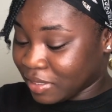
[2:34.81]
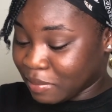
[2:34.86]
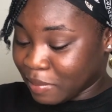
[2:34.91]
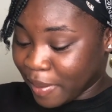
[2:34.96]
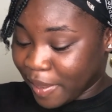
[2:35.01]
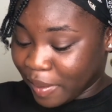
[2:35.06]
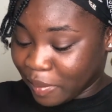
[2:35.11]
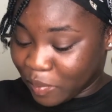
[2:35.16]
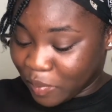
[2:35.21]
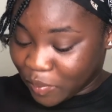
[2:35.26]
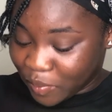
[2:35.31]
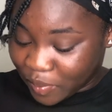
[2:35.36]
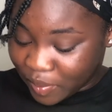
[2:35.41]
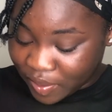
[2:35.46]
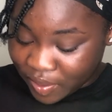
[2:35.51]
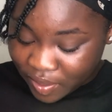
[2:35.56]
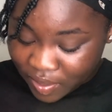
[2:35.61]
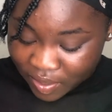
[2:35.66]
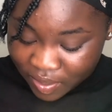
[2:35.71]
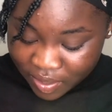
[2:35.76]
bad
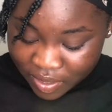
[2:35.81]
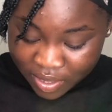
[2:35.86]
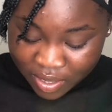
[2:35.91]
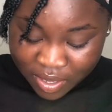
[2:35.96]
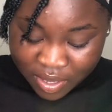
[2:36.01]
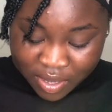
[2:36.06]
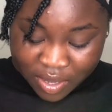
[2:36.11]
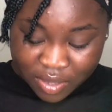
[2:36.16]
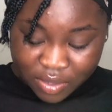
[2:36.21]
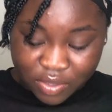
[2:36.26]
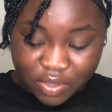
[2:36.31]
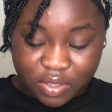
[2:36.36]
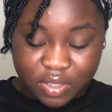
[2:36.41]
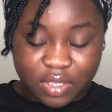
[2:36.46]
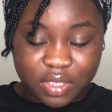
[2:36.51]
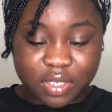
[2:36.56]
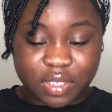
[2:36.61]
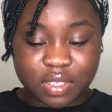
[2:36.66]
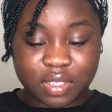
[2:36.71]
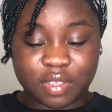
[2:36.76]
boy. So
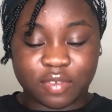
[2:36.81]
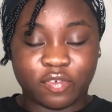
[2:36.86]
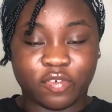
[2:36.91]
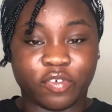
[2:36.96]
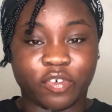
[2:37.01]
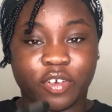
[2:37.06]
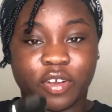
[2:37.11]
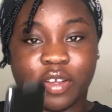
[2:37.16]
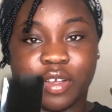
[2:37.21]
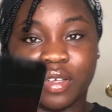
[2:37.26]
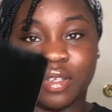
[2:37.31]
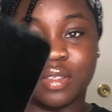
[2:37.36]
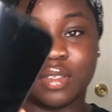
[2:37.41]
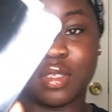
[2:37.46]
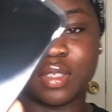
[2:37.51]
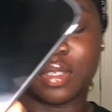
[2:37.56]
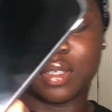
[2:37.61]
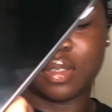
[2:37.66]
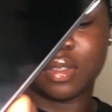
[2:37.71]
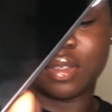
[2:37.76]
this is the front.